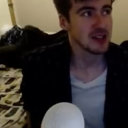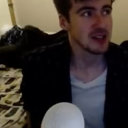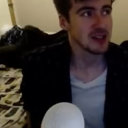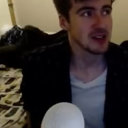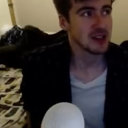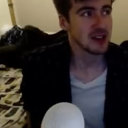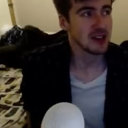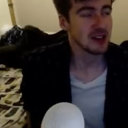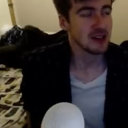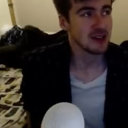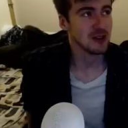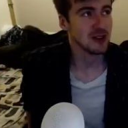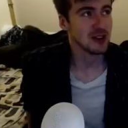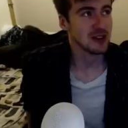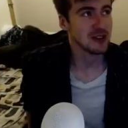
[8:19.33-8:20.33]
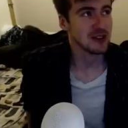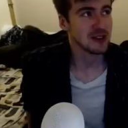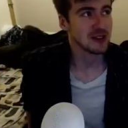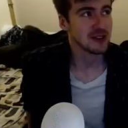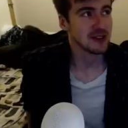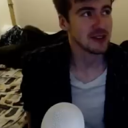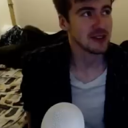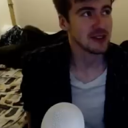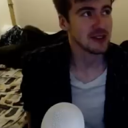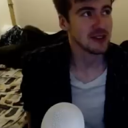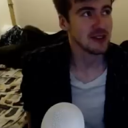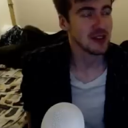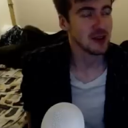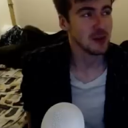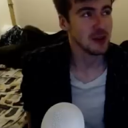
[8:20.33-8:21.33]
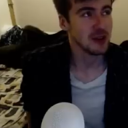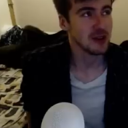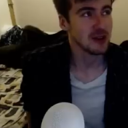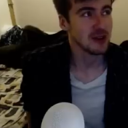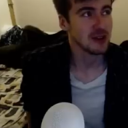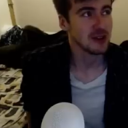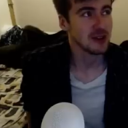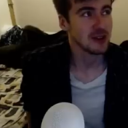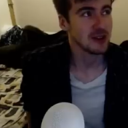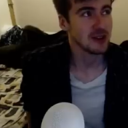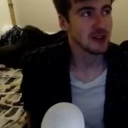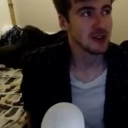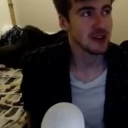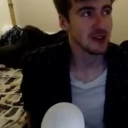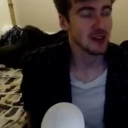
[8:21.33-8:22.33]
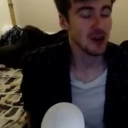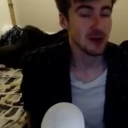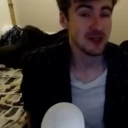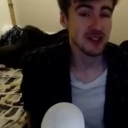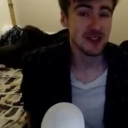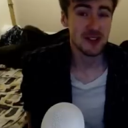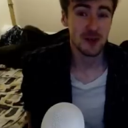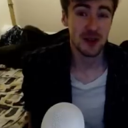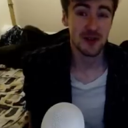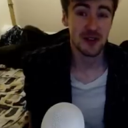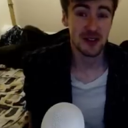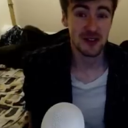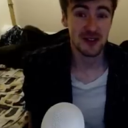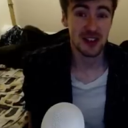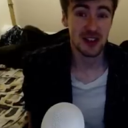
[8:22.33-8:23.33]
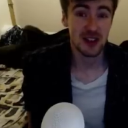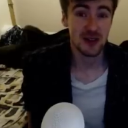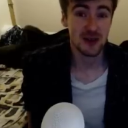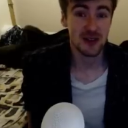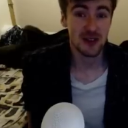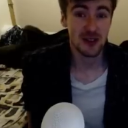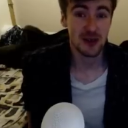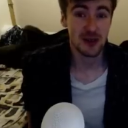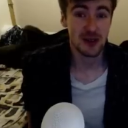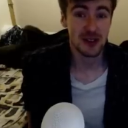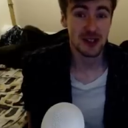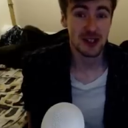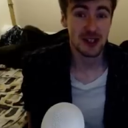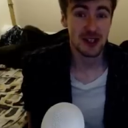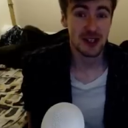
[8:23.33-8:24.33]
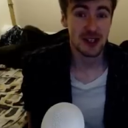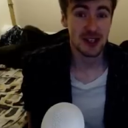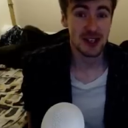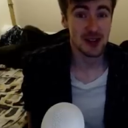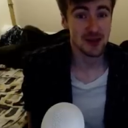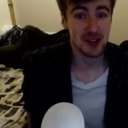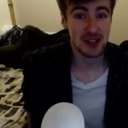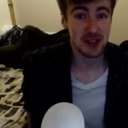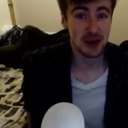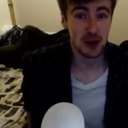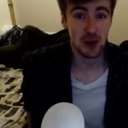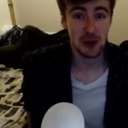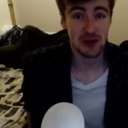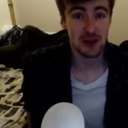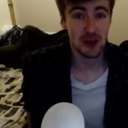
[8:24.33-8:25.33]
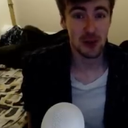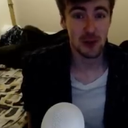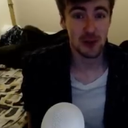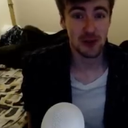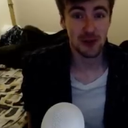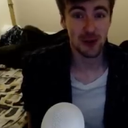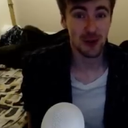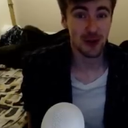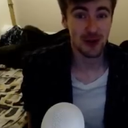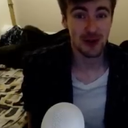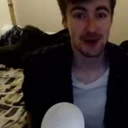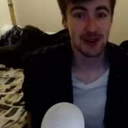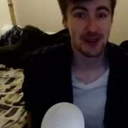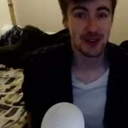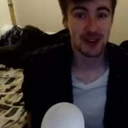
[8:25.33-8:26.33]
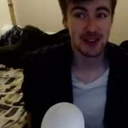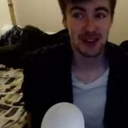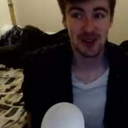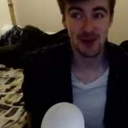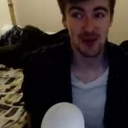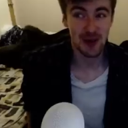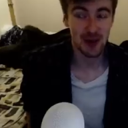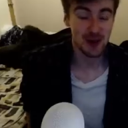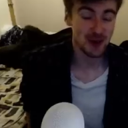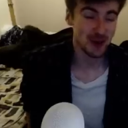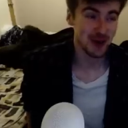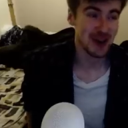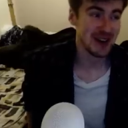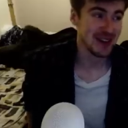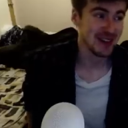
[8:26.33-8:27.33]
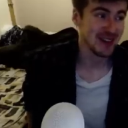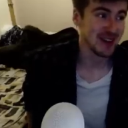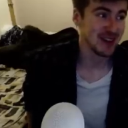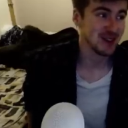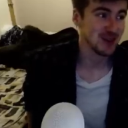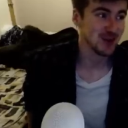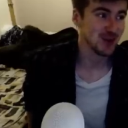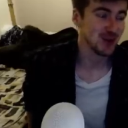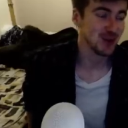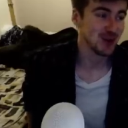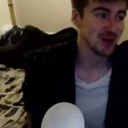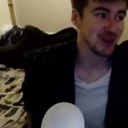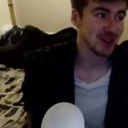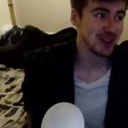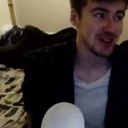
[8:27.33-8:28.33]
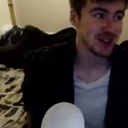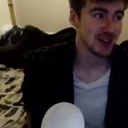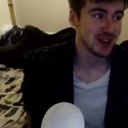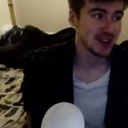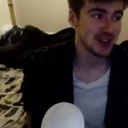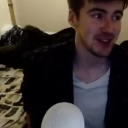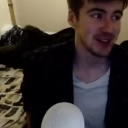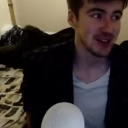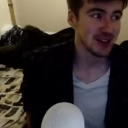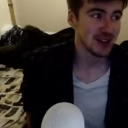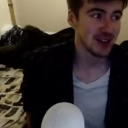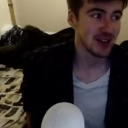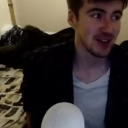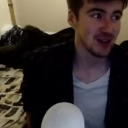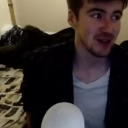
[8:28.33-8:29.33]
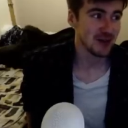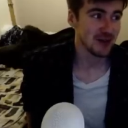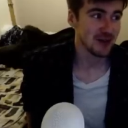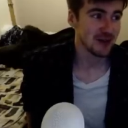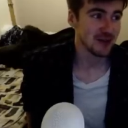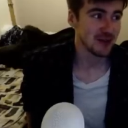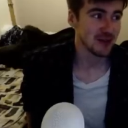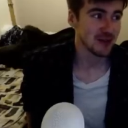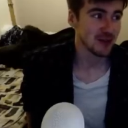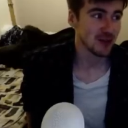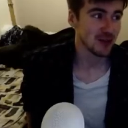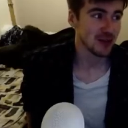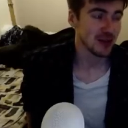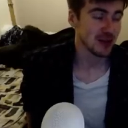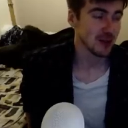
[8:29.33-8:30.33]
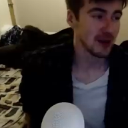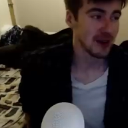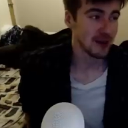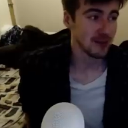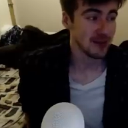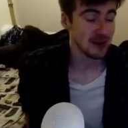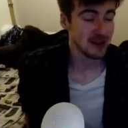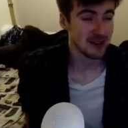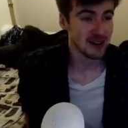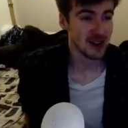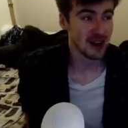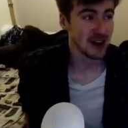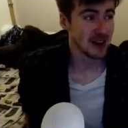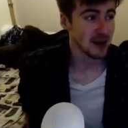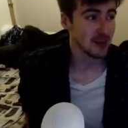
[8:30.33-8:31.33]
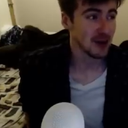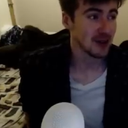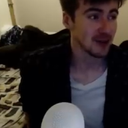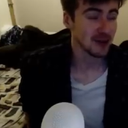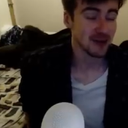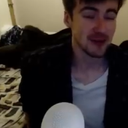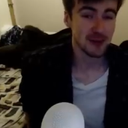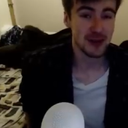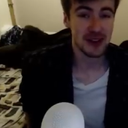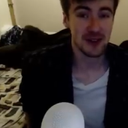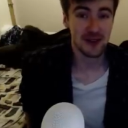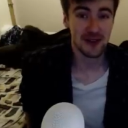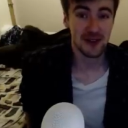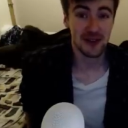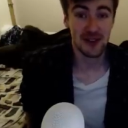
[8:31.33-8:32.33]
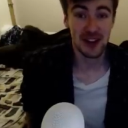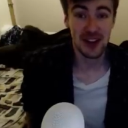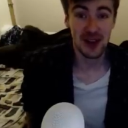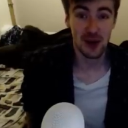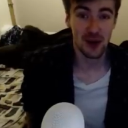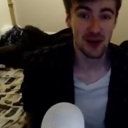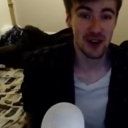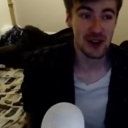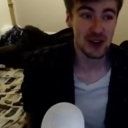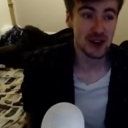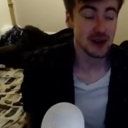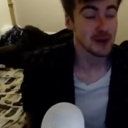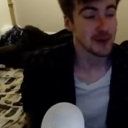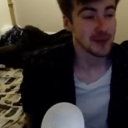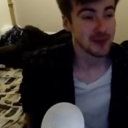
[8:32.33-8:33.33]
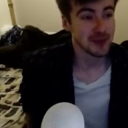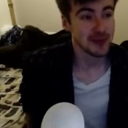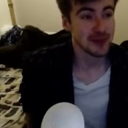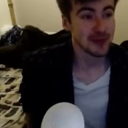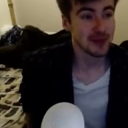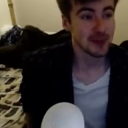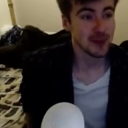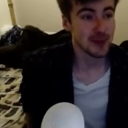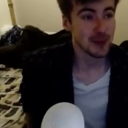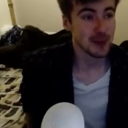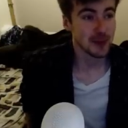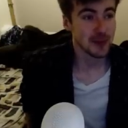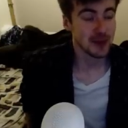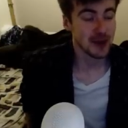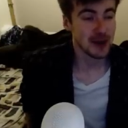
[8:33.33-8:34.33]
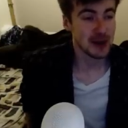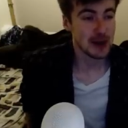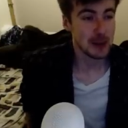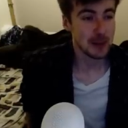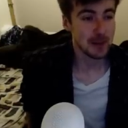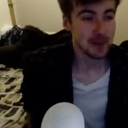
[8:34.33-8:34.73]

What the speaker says: I guess you guys could tell me in the comments. This is my first video, so I have like no subs or views or anything. I just thought, I love talking about MBTI, I might as well just make a video already. So